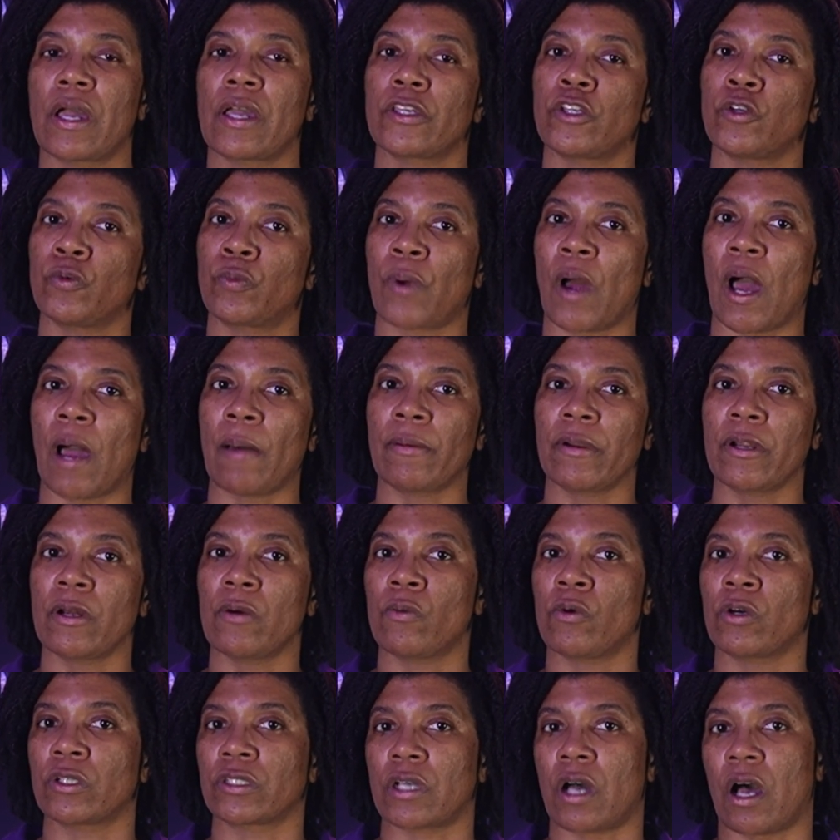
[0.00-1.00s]
you probably don't
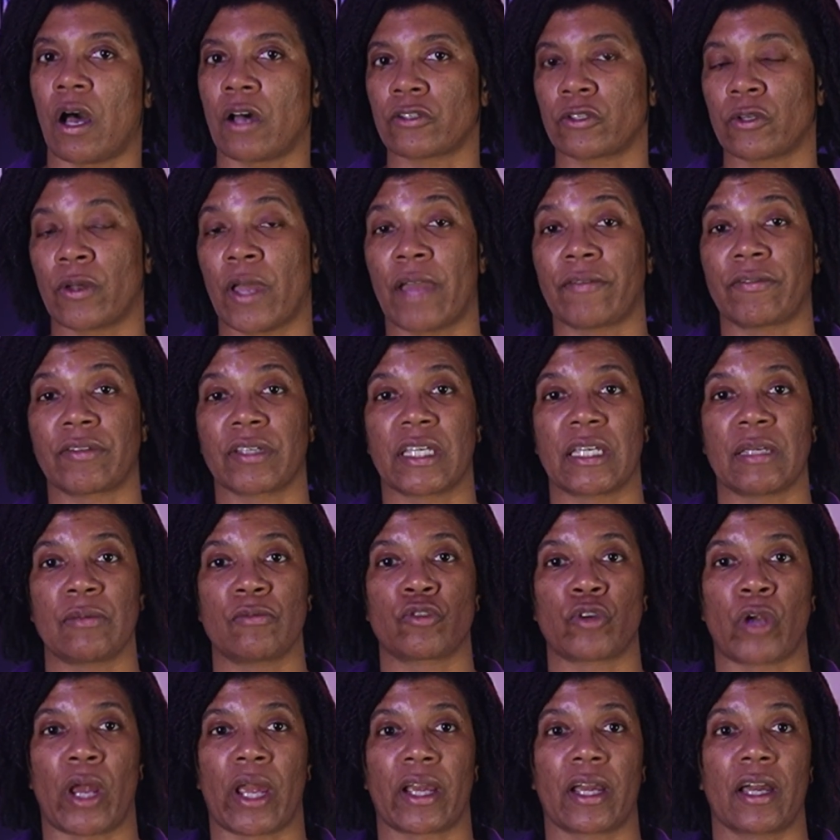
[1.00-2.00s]
want to also have to keep
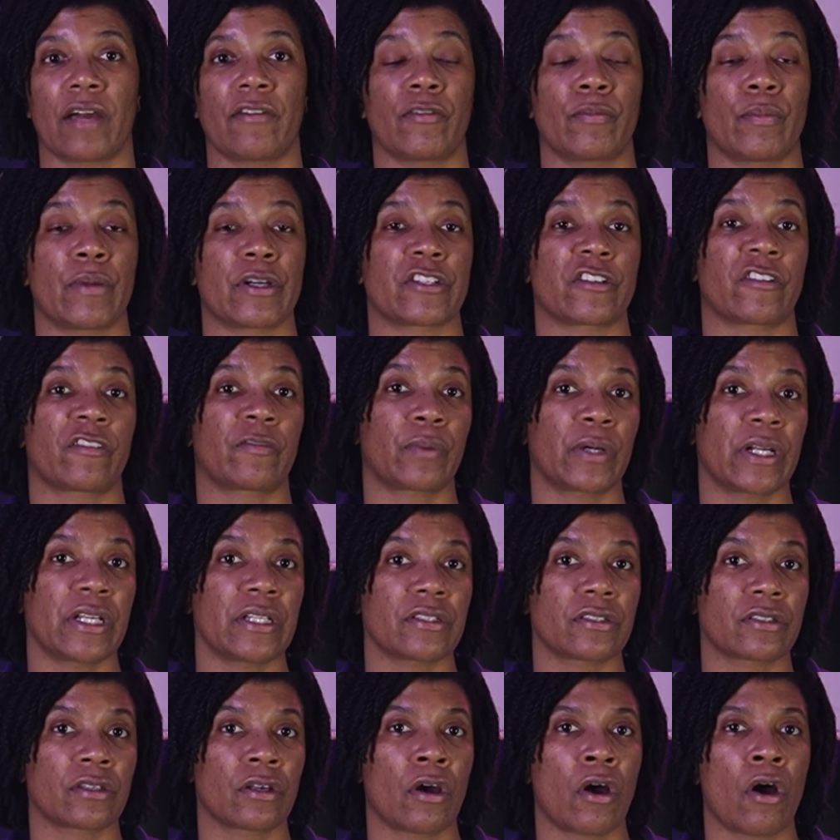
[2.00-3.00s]
track of a bunch of
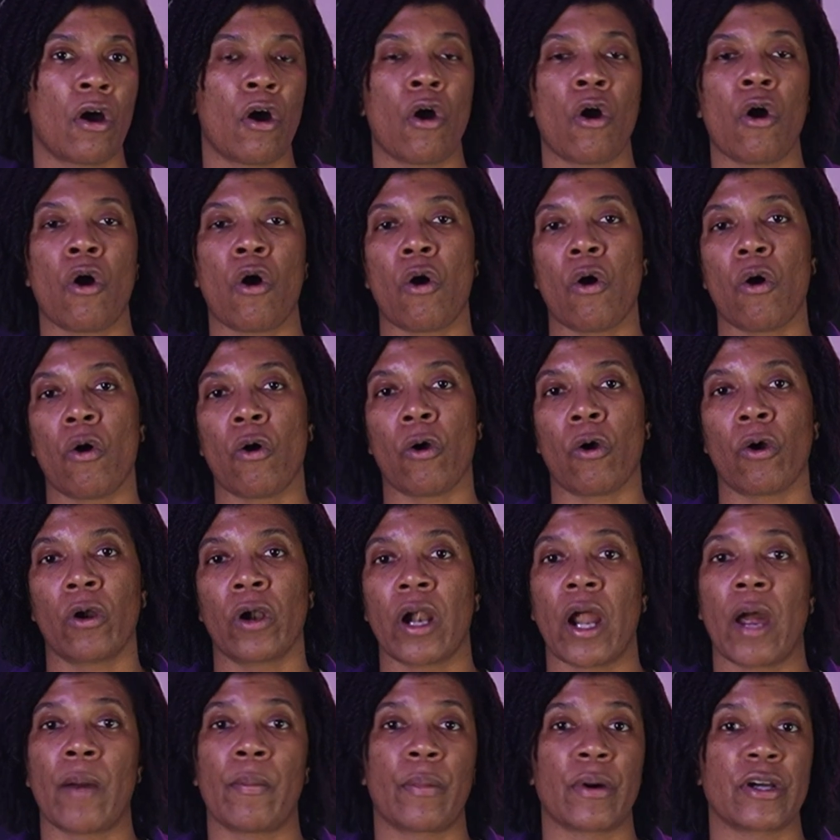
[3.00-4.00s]
prints or
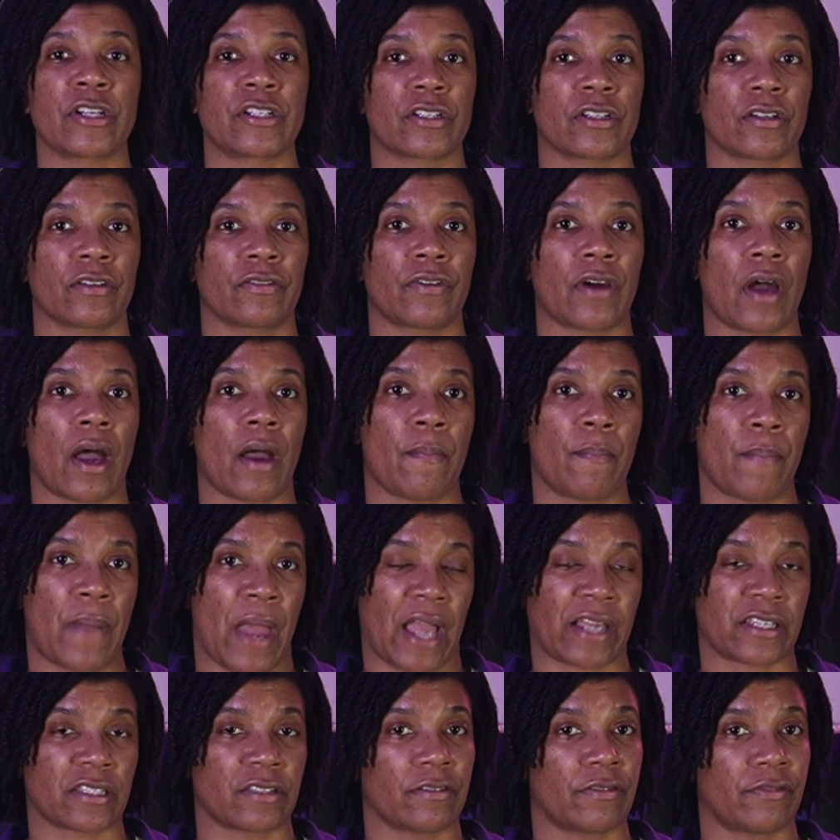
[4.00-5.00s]
a bunch of
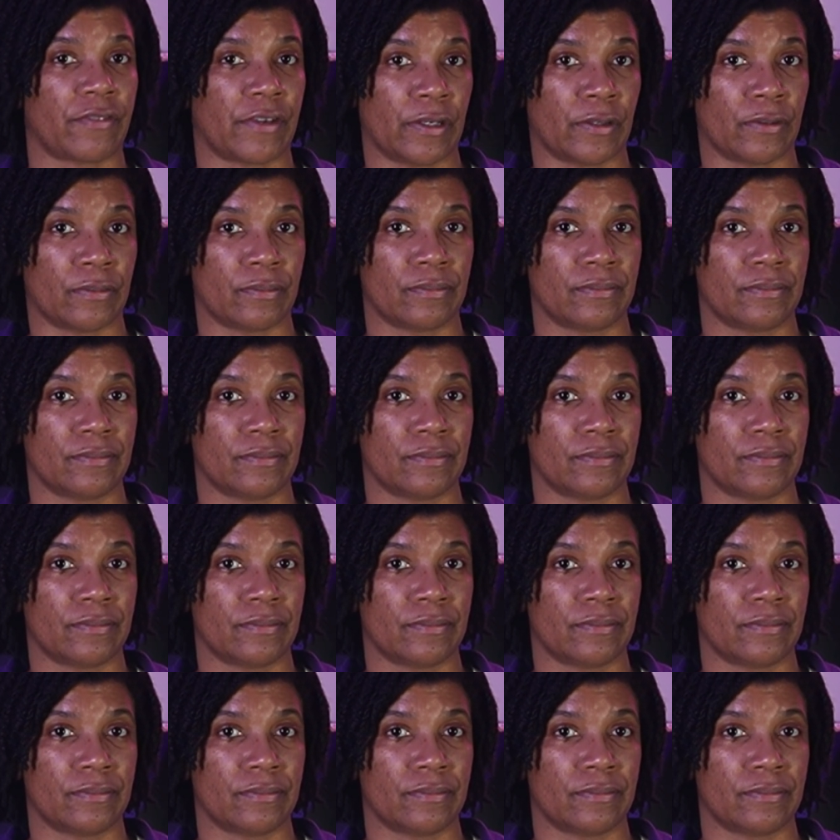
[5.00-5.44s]
packs of film.